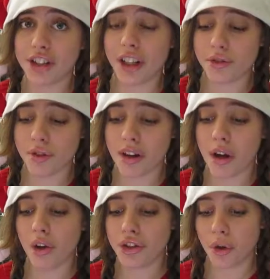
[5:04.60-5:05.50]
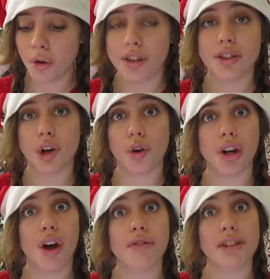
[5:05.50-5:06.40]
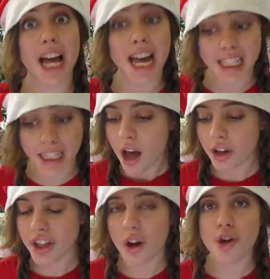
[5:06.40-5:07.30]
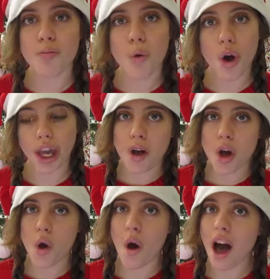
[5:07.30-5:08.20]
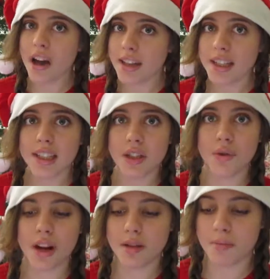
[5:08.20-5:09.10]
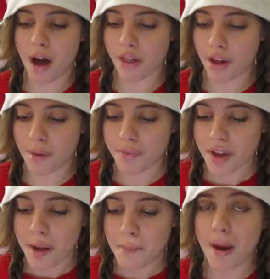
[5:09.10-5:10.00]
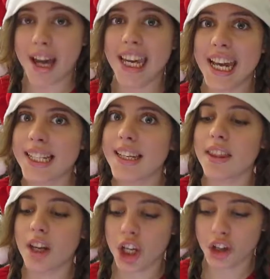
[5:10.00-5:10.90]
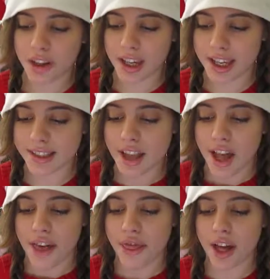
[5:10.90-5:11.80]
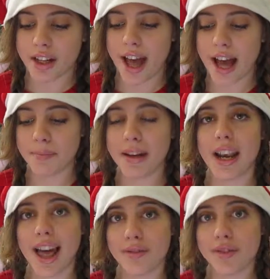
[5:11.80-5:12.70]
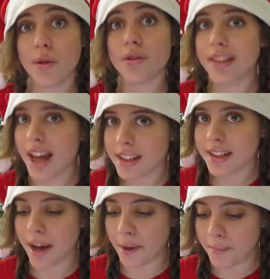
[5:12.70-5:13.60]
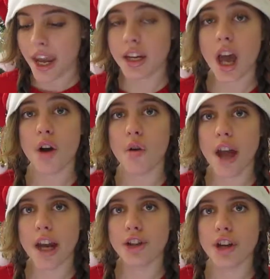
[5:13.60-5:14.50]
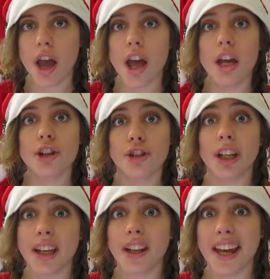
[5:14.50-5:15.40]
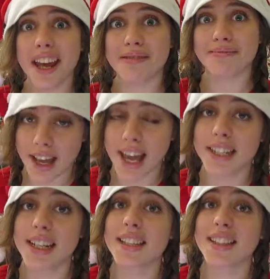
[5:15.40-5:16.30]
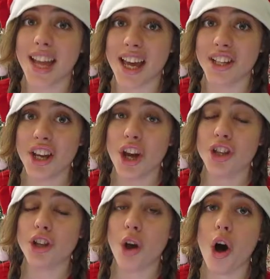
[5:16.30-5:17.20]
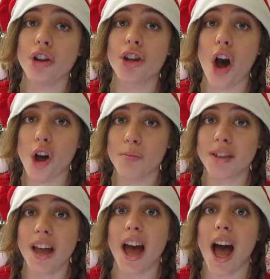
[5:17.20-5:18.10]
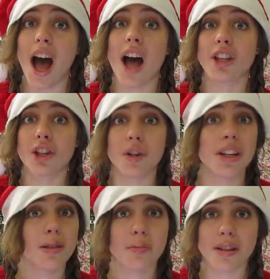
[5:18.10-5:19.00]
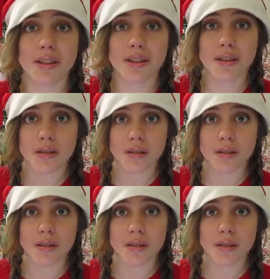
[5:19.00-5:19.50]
children are told the story of Danny, a young boy who angered his grandmother by eating the cookies that had been left for Santa. In her rage, she killed him, and he is said to haunt homes at Christmas.